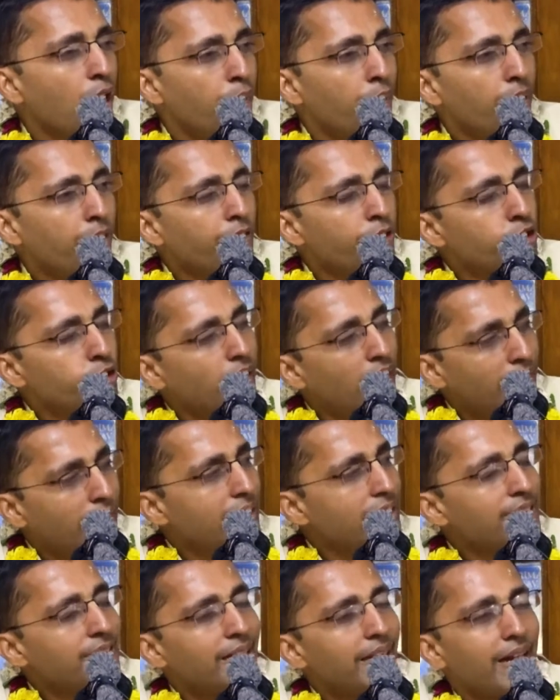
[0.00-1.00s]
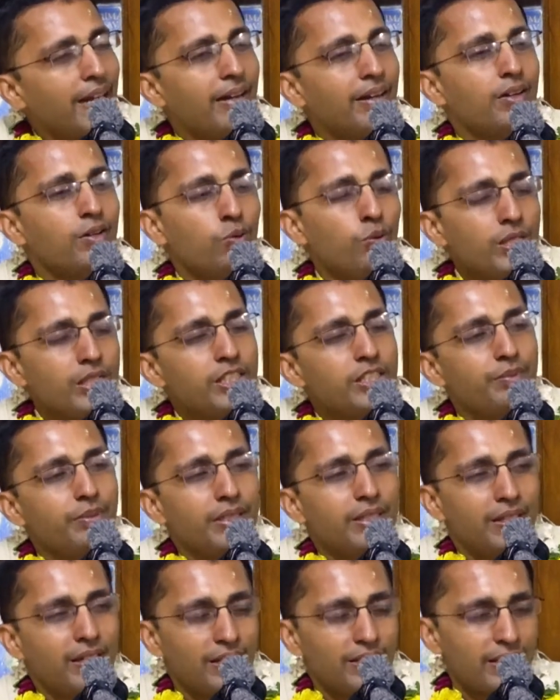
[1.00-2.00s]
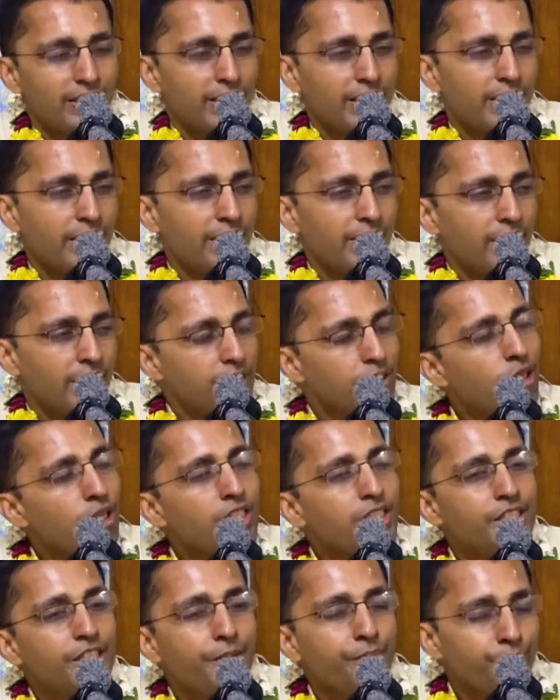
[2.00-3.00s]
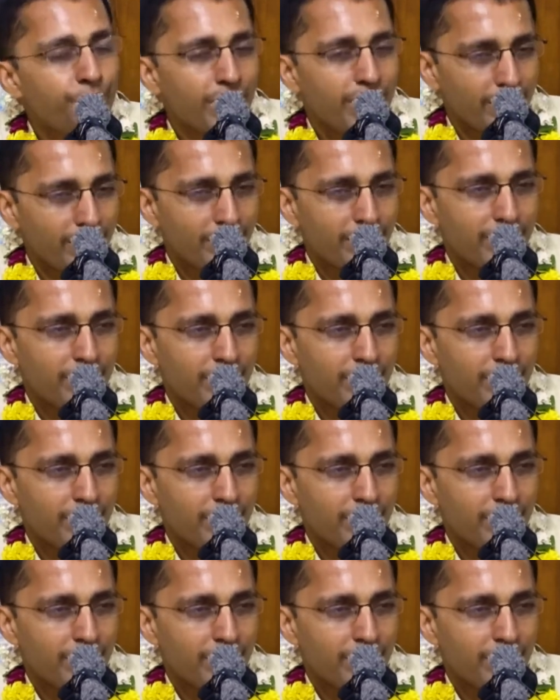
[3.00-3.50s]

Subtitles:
But we should understand who is Srimati Radharani. It's not a cheap thing.